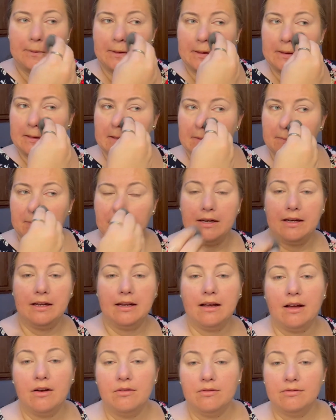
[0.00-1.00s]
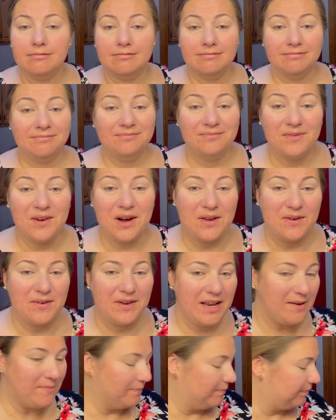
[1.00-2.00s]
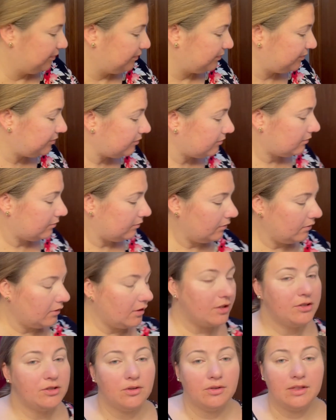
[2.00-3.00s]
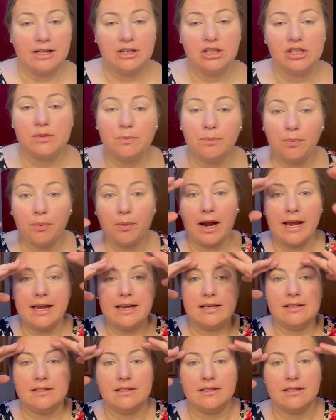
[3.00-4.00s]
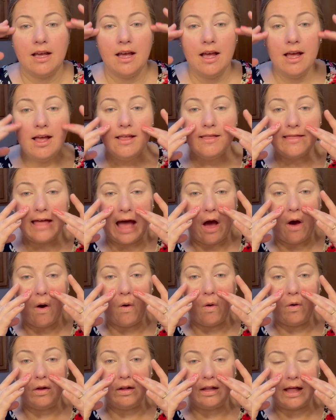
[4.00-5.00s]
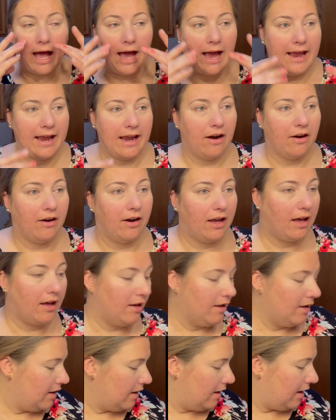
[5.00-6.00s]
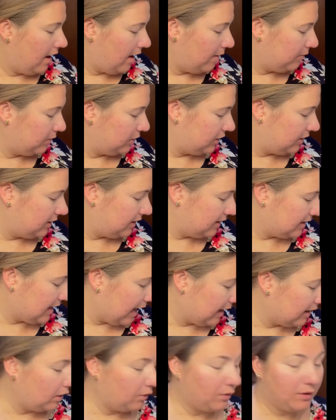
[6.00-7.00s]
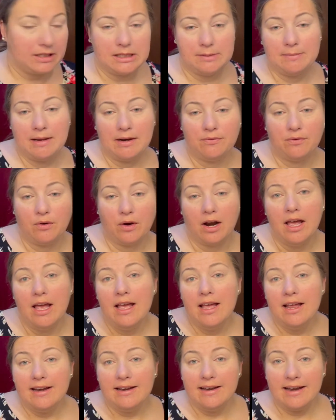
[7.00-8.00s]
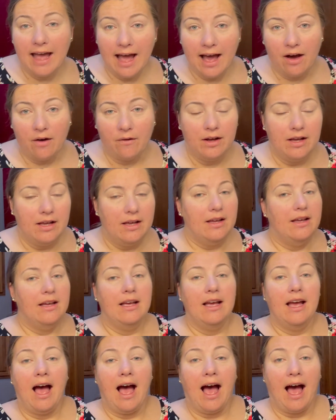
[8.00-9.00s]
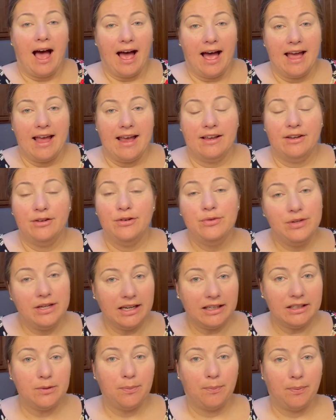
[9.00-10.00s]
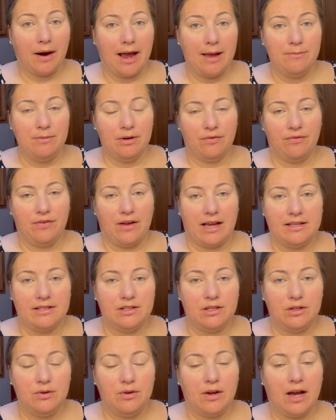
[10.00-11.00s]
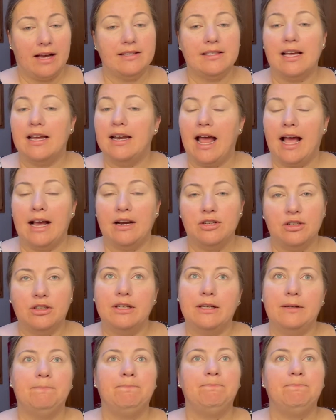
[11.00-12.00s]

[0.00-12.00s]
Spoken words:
Depending on what you need. So that just brightened that whole eye area, which is exactly what it's meant for. Now, you need to prime your face, you guys. And actually,